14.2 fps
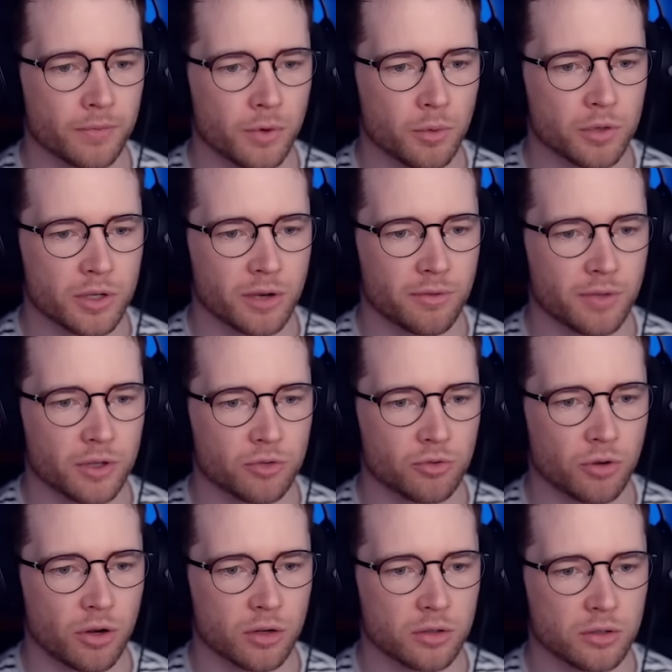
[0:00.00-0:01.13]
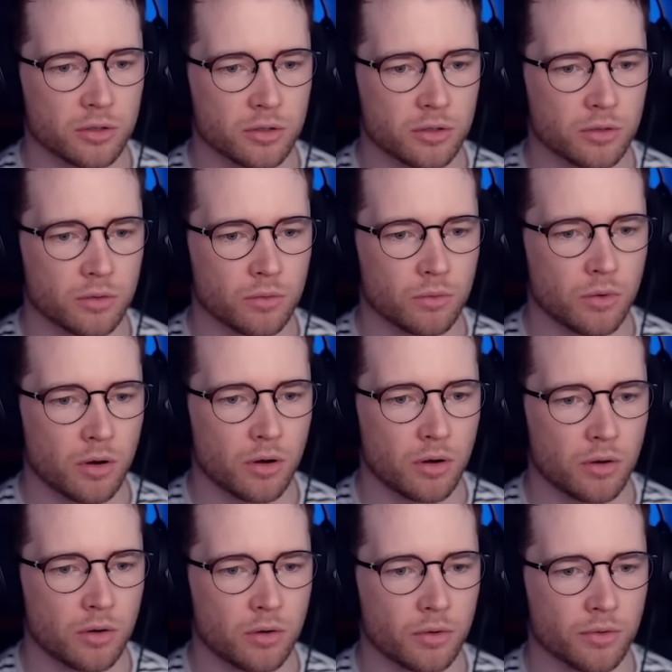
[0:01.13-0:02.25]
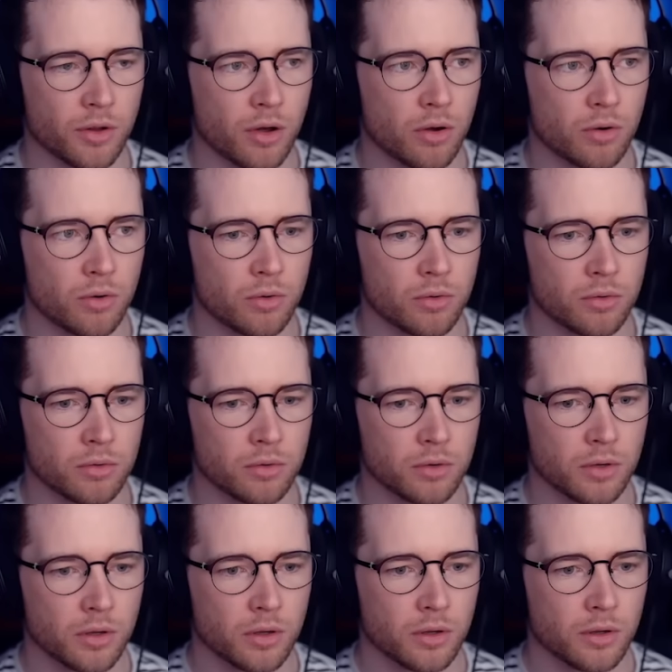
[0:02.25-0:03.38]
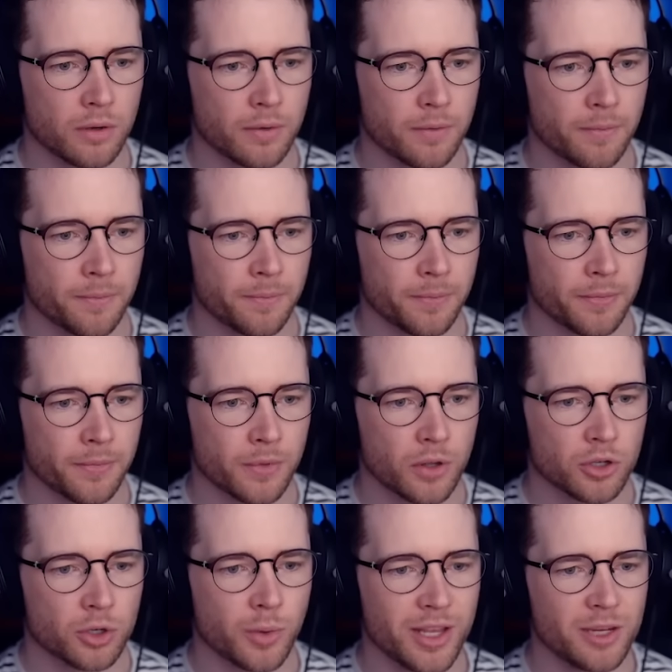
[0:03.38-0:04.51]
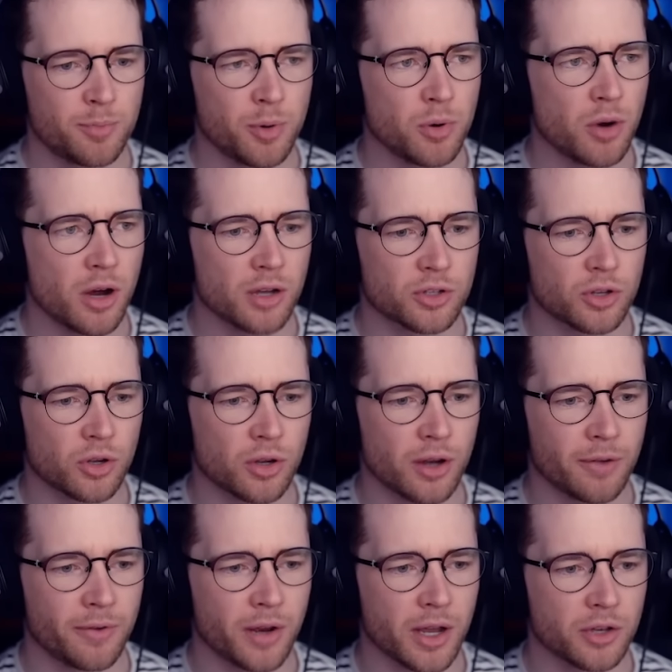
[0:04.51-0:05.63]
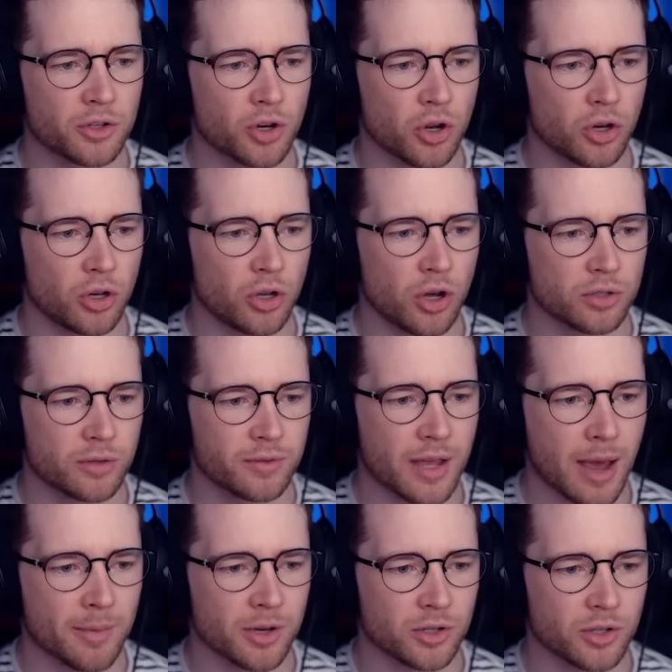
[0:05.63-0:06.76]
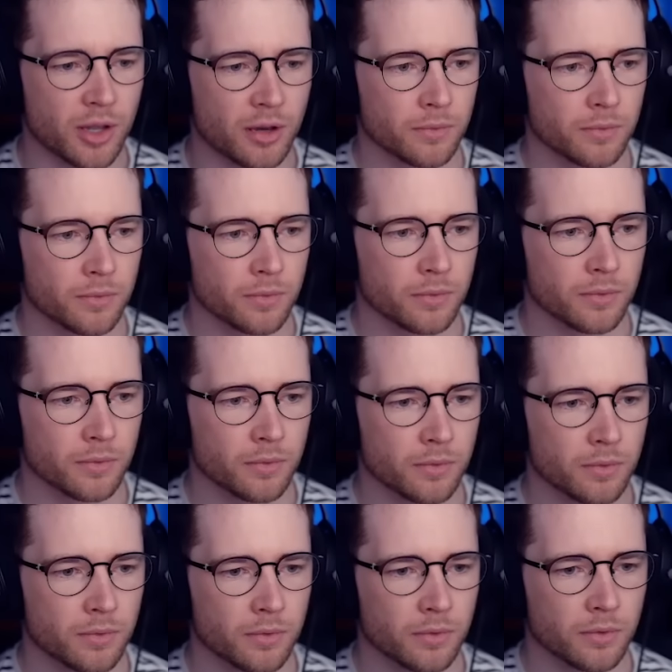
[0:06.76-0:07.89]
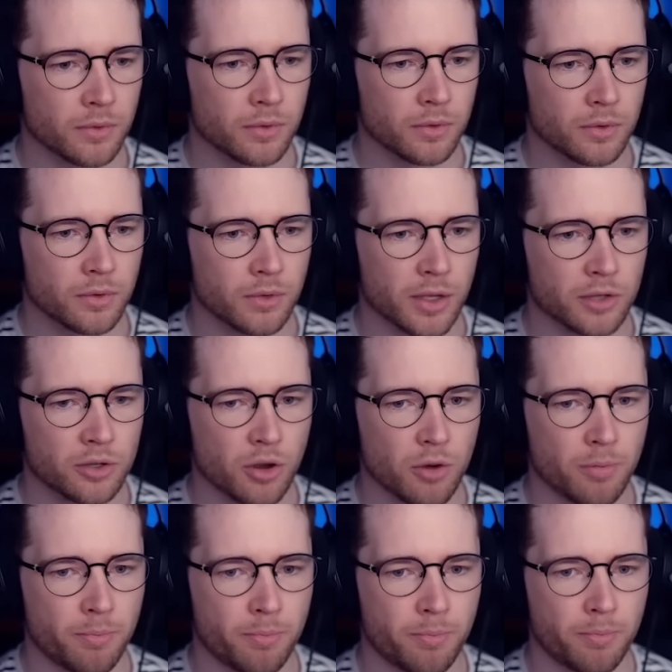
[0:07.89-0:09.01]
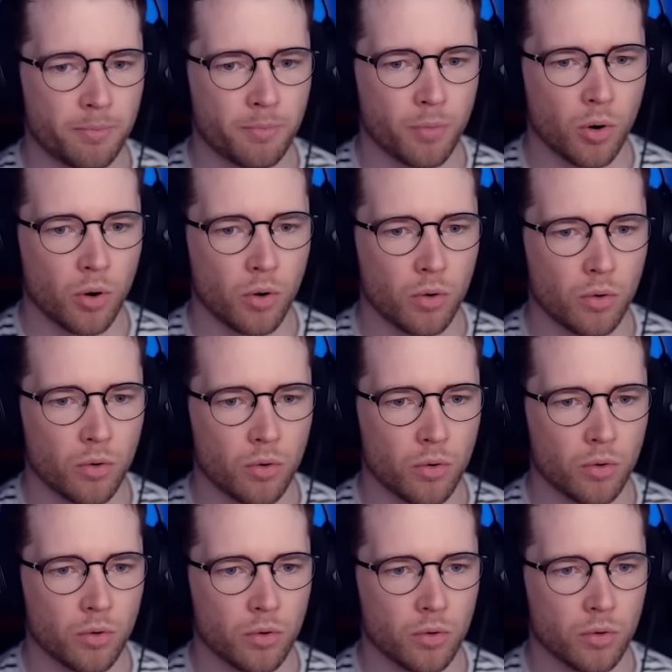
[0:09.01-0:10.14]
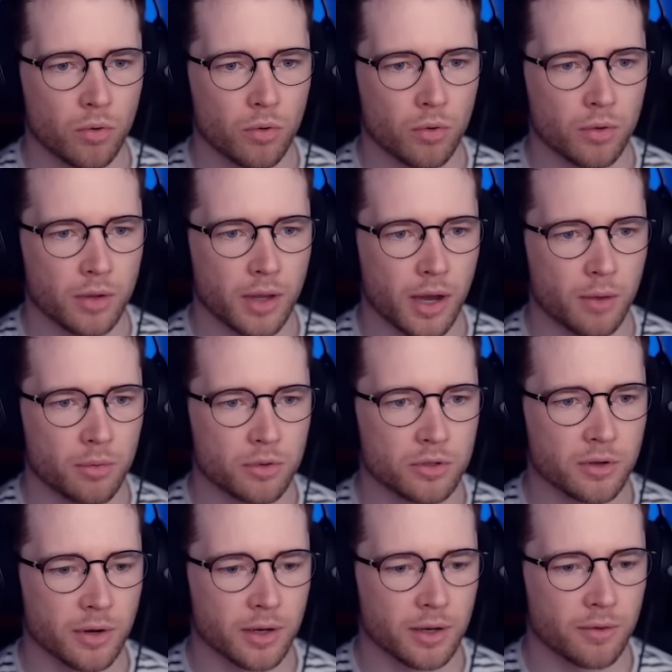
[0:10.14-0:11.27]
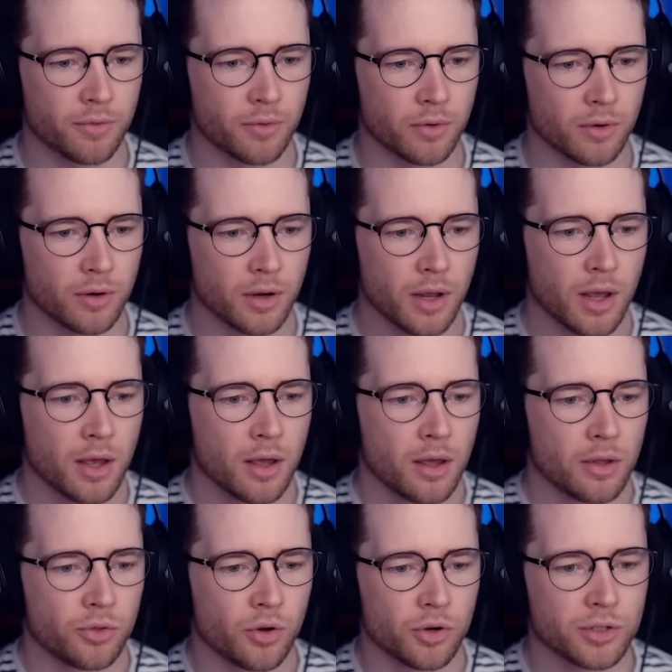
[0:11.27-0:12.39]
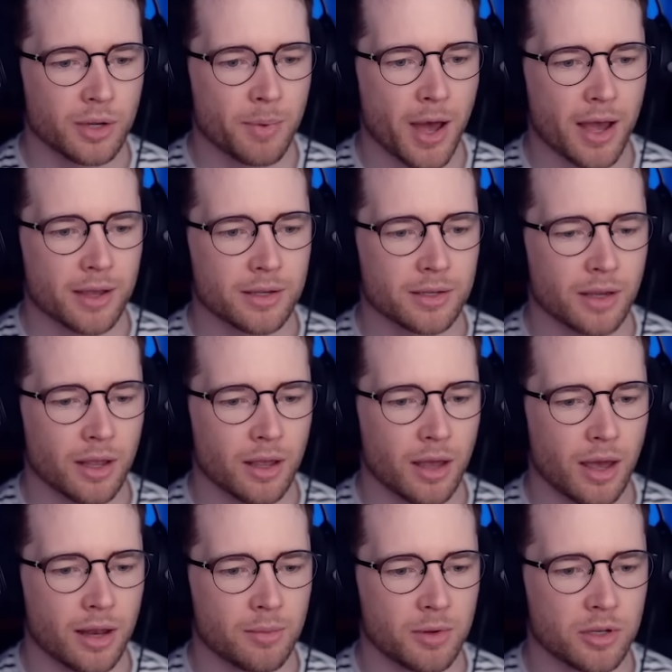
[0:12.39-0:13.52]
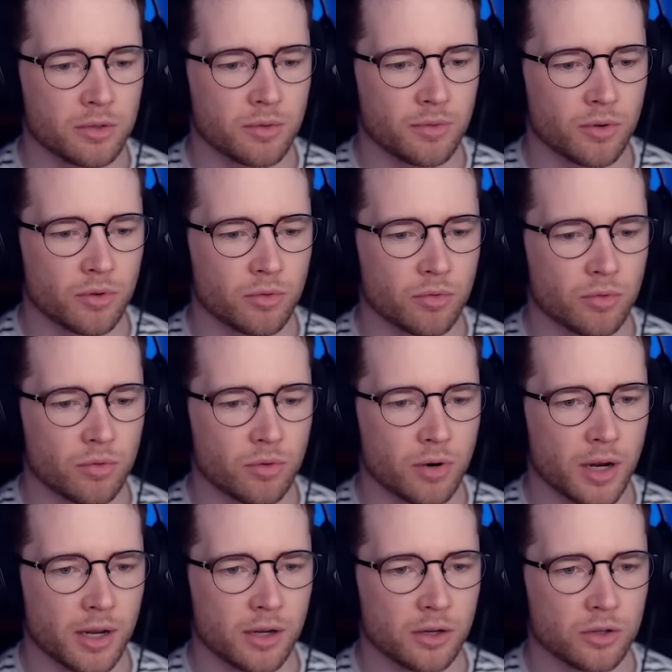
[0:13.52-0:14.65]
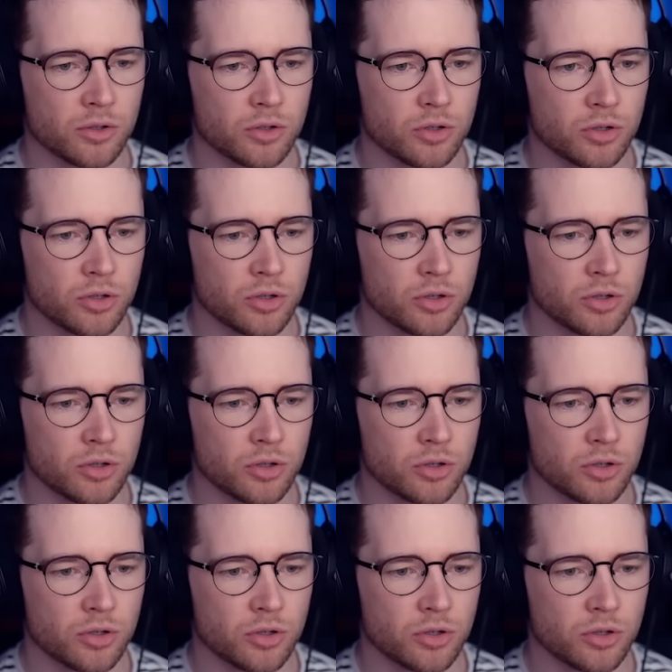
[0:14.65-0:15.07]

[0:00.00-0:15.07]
Chop these rocks. Whoa, no. So are these blue hearts good? I feel like I took a lot of damage then. Let's go. Oh. Yeah, I want something different. Knocks it back. Enemies with your range.